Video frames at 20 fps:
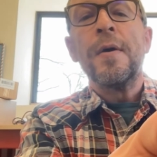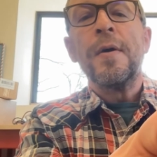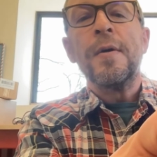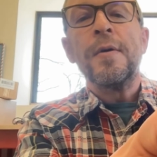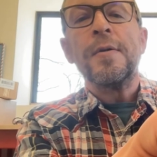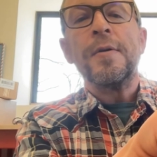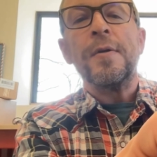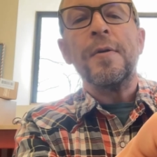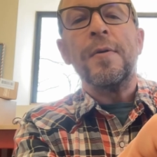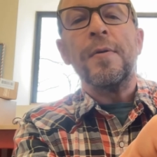
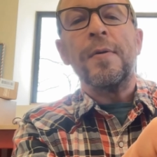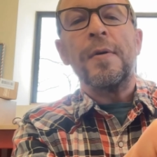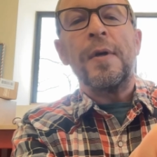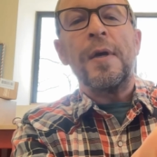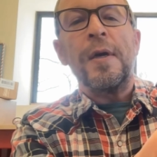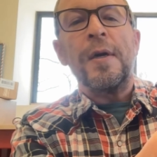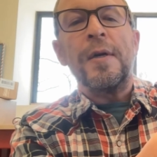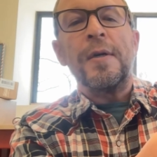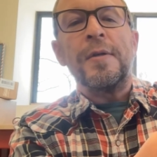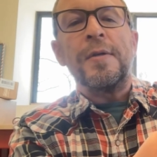to
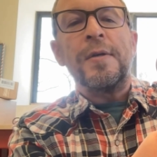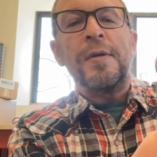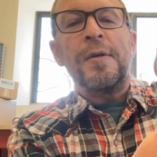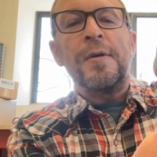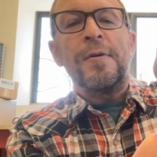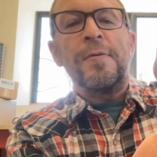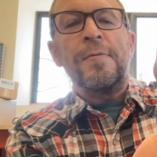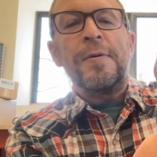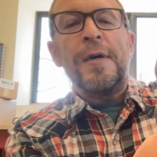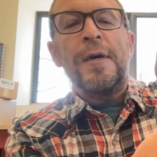get it to
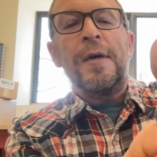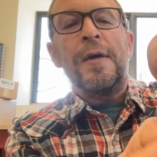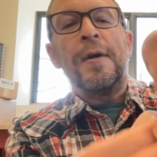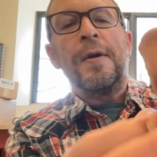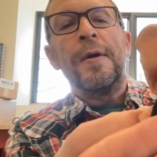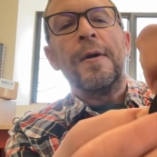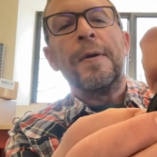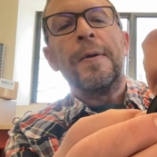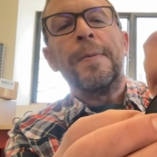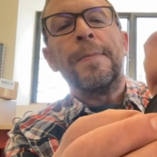go
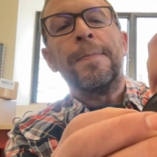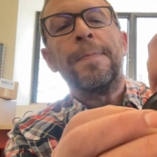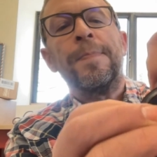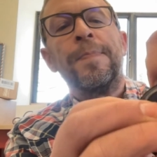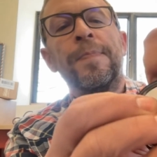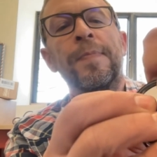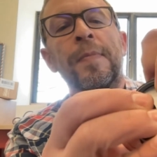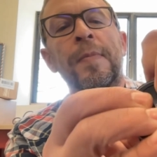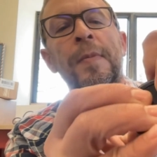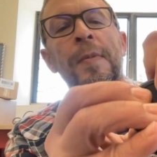in.
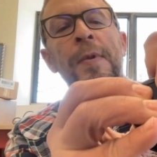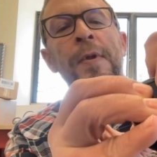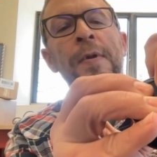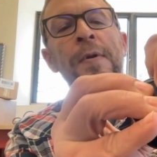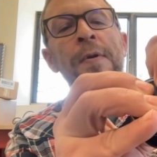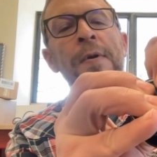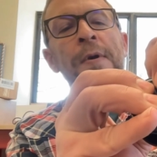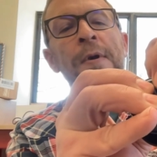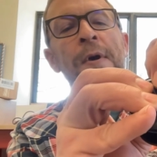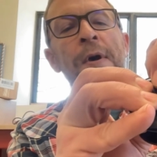
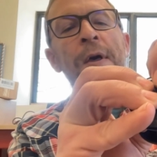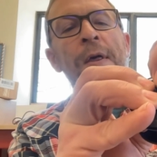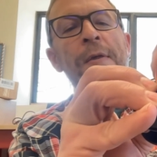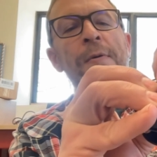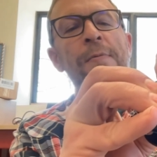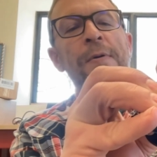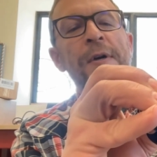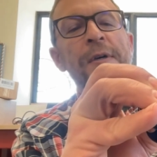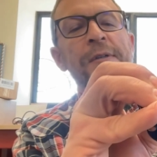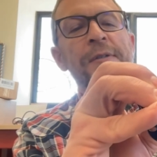
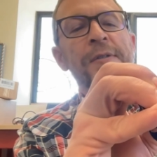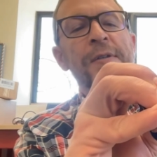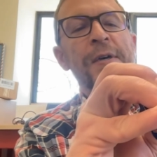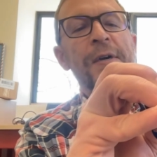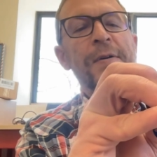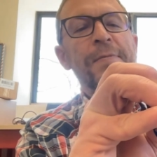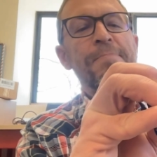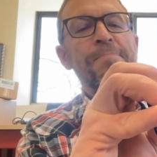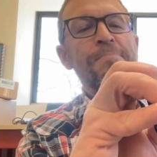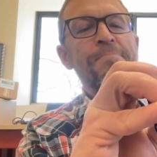Otherwise
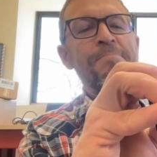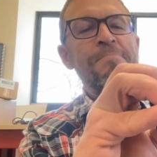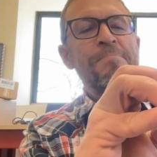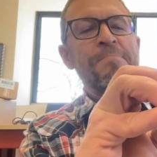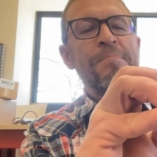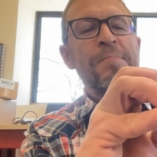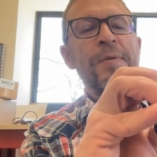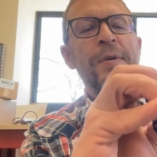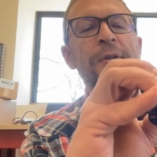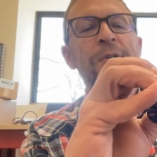that
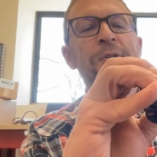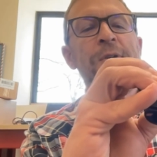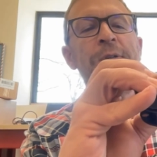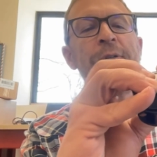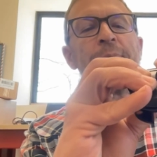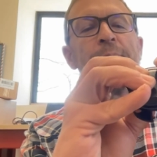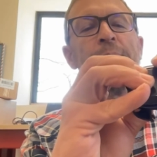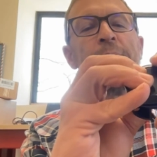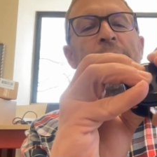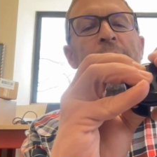
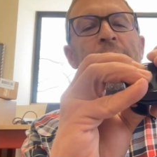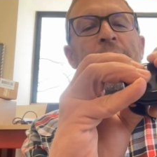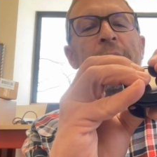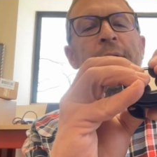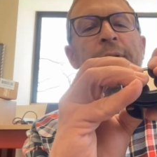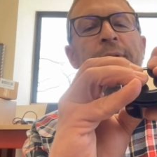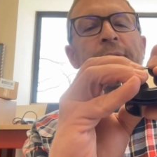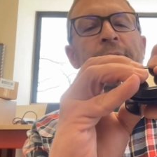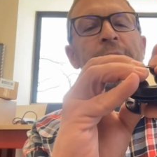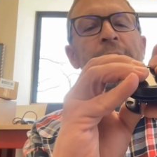just
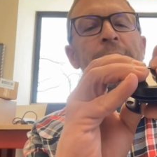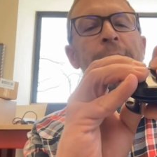bends.